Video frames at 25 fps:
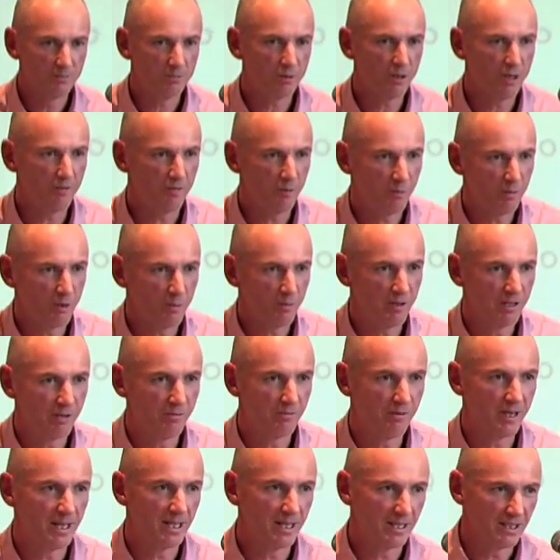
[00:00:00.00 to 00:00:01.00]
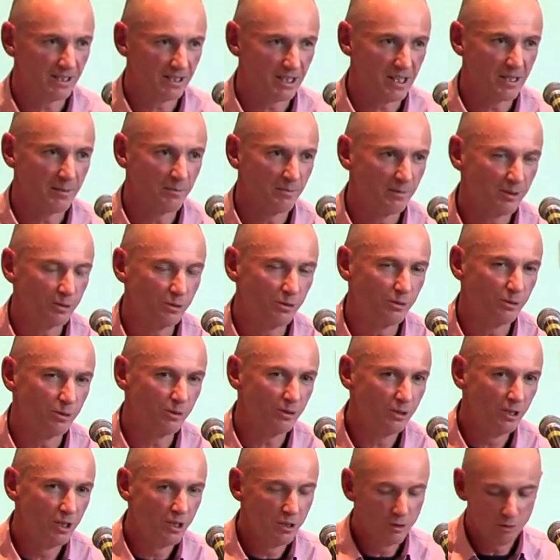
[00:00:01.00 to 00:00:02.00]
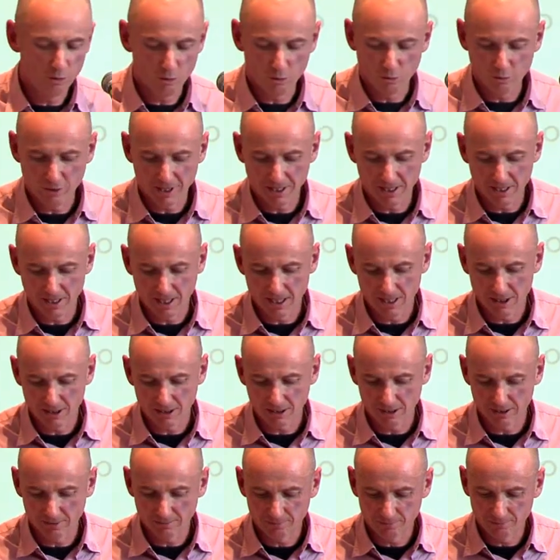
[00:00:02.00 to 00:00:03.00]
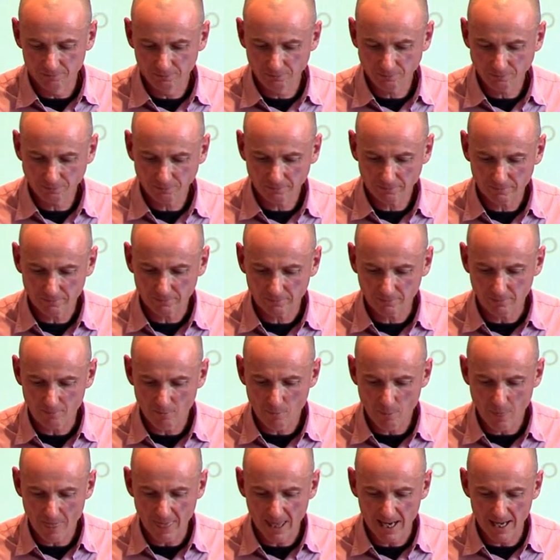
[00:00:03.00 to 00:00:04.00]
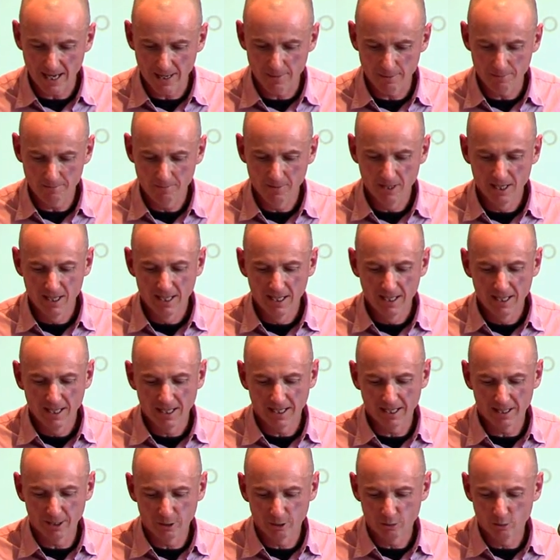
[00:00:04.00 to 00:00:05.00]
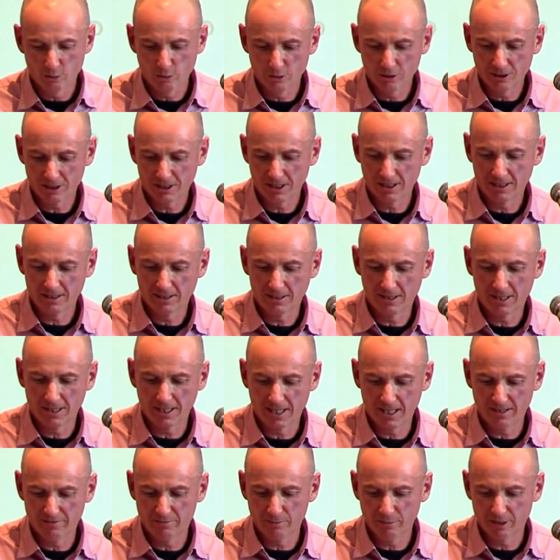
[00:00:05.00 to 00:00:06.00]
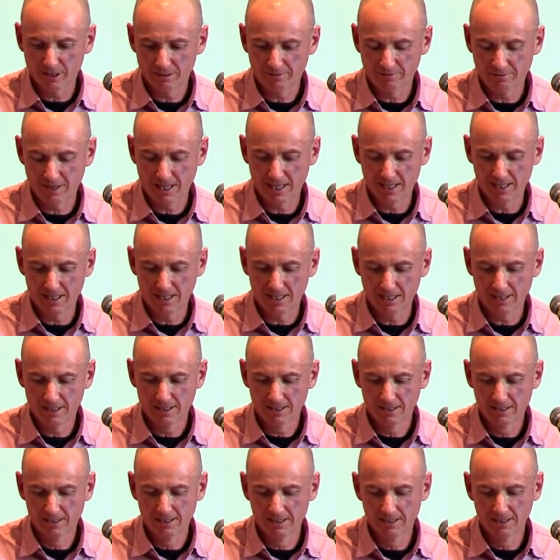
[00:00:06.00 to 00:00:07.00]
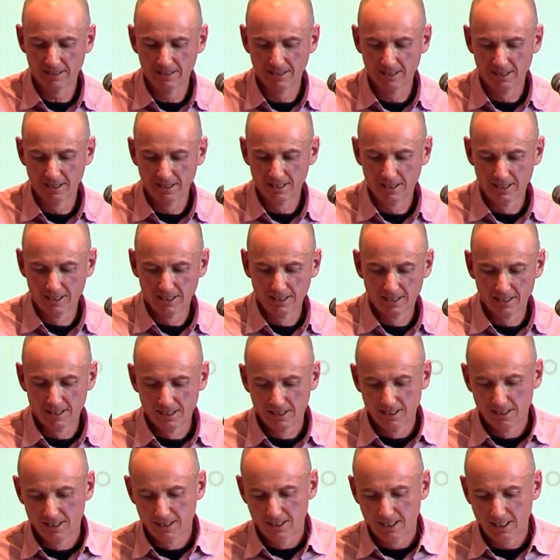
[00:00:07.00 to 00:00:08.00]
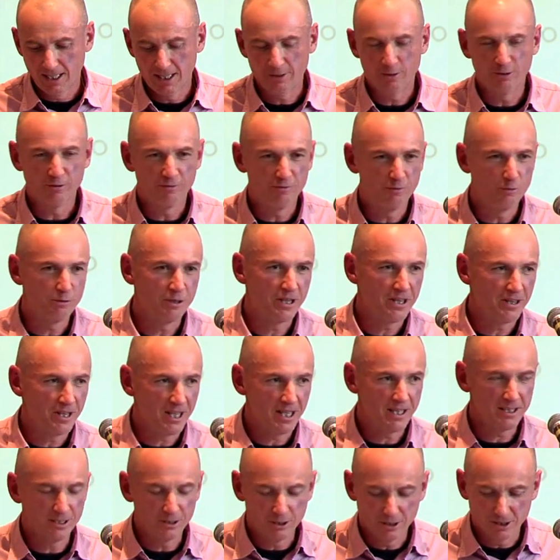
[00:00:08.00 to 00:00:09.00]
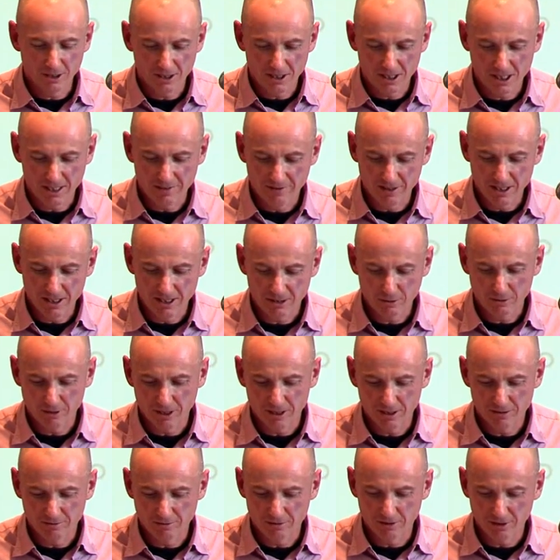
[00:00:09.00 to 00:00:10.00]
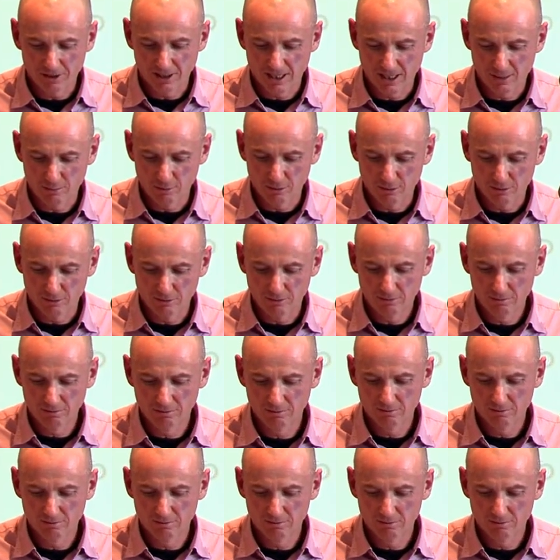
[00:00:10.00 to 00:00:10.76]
private property regimes or regulation. It ignores things like government failure, $140,000 TV screens, for example.